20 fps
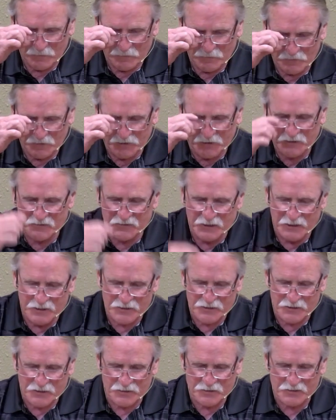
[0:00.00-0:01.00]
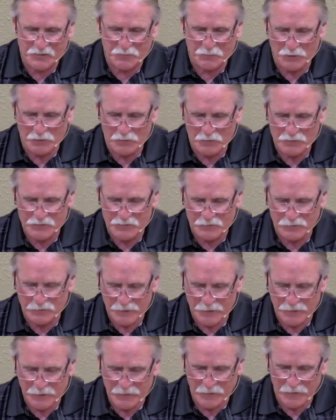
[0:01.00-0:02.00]
the condition
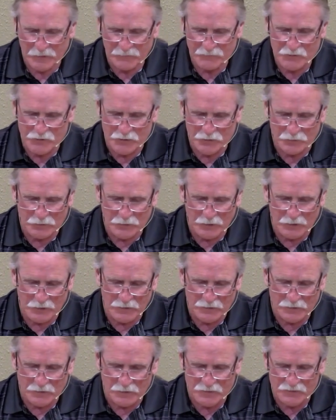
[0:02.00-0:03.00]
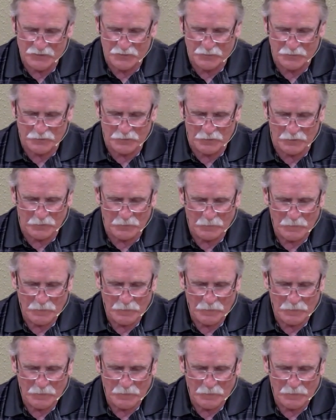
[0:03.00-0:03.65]
spiritually of Judah and Israel.